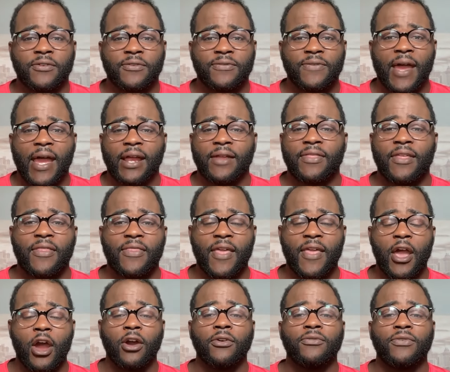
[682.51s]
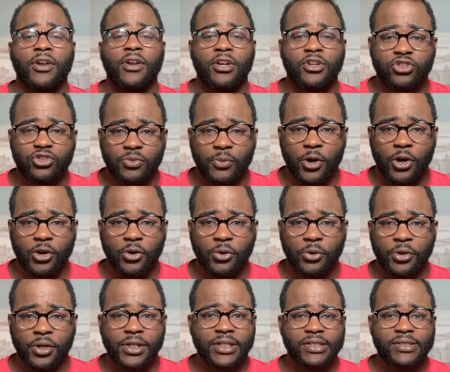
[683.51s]
fact that they are a very smart
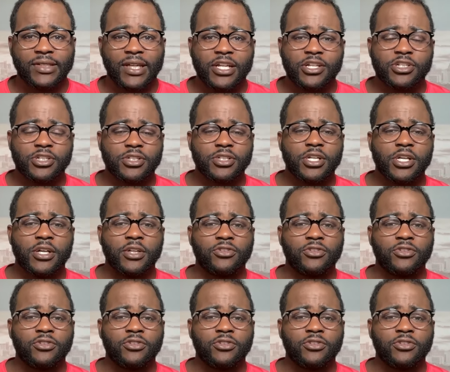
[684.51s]
organization.